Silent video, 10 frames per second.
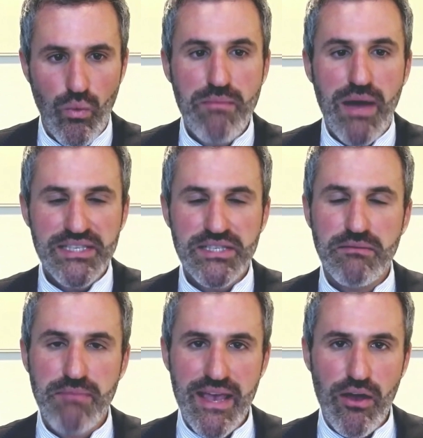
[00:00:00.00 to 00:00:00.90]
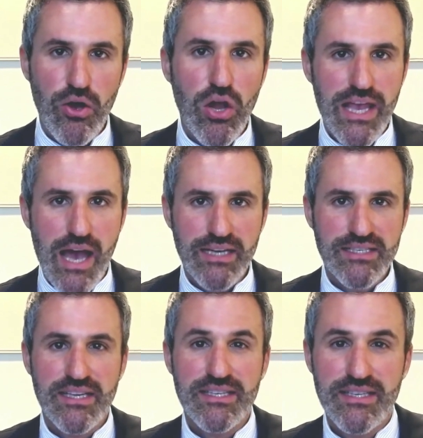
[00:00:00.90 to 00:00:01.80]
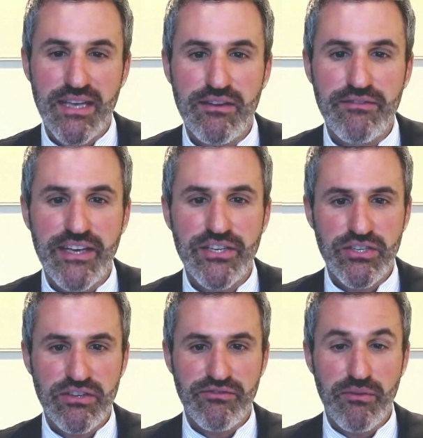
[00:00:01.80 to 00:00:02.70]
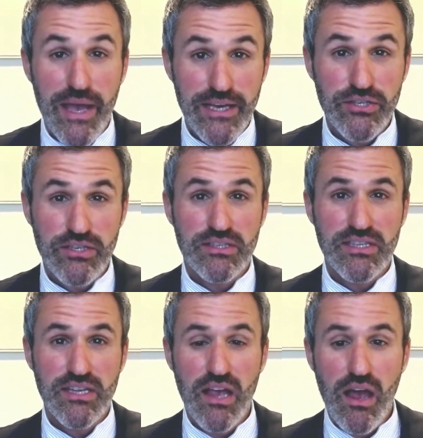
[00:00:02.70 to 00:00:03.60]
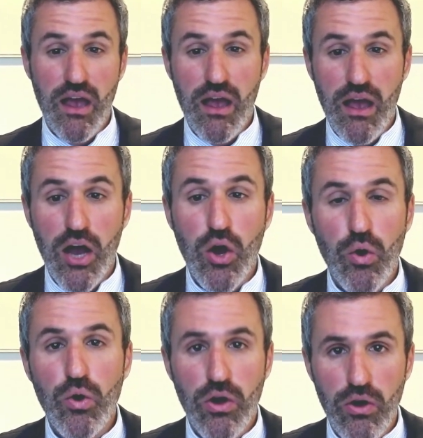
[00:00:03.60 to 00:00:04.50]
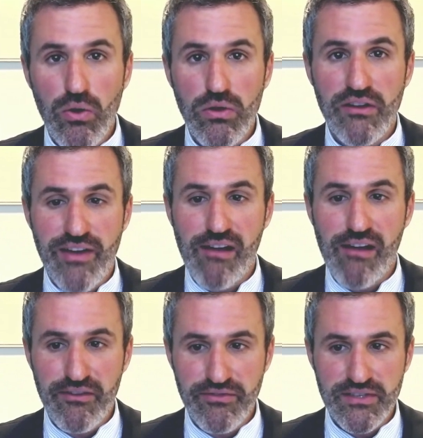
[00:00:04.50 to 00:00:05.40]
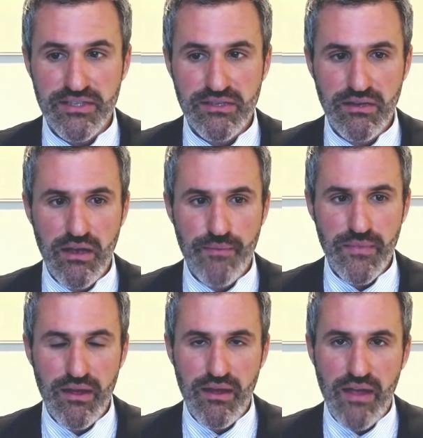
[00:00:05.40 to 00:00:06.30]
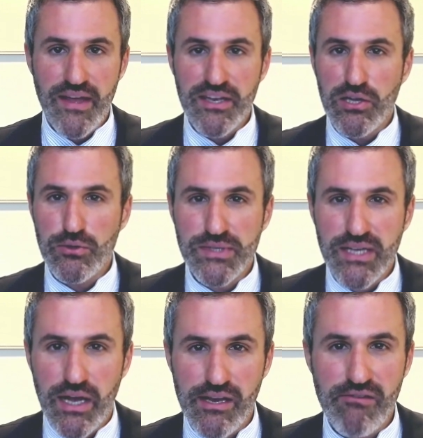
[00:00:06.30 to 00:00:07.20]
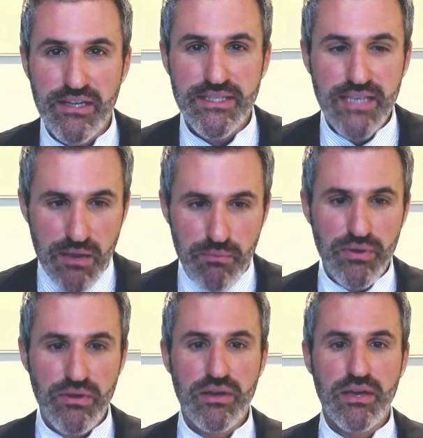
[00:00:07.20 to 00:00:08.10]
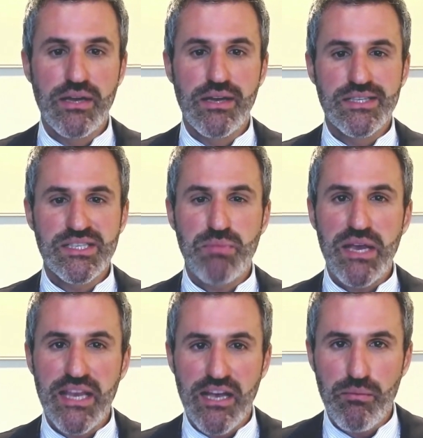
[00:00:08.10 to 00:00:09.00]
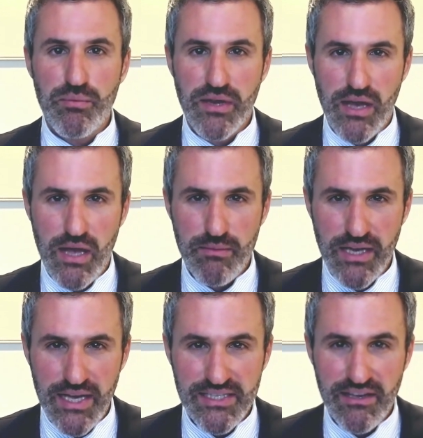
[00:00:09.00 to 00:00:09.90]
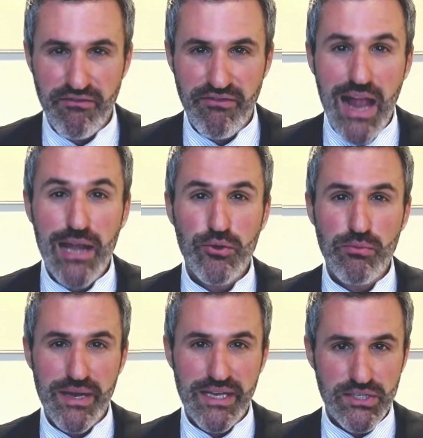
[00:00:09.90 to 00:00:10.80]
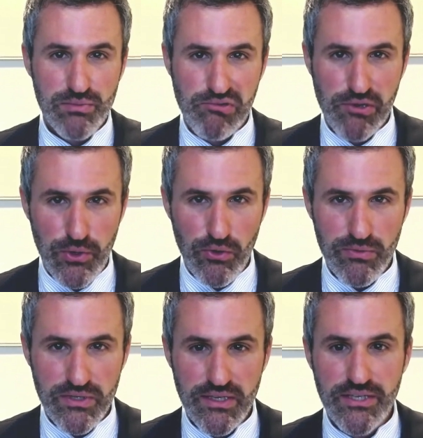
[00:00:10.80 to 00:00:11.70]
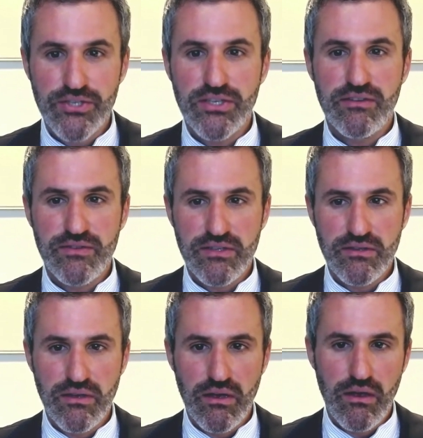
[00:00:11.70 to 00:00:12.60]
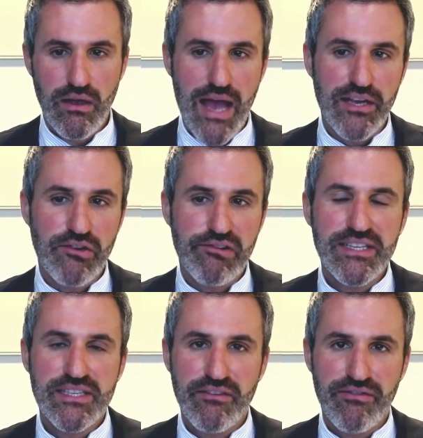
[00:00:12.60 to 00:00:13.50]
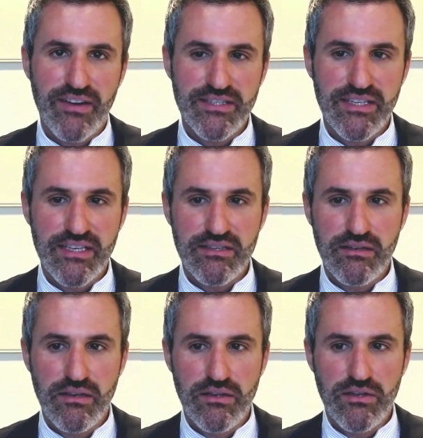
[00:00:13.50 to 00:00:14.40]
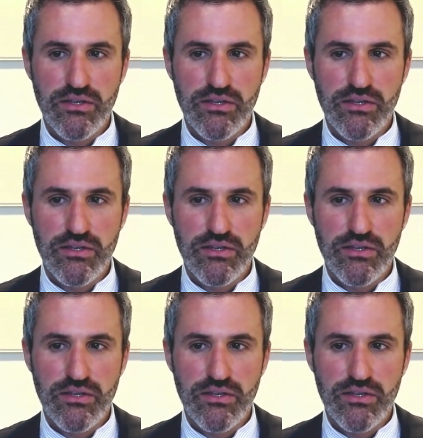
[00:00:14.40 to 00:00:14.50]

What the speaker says: We must make early access to innovation for patients a core goal of our efforts, and that includes cutting red tape, speeding up and harmonizing value-based procurement initiatives, and increasing funding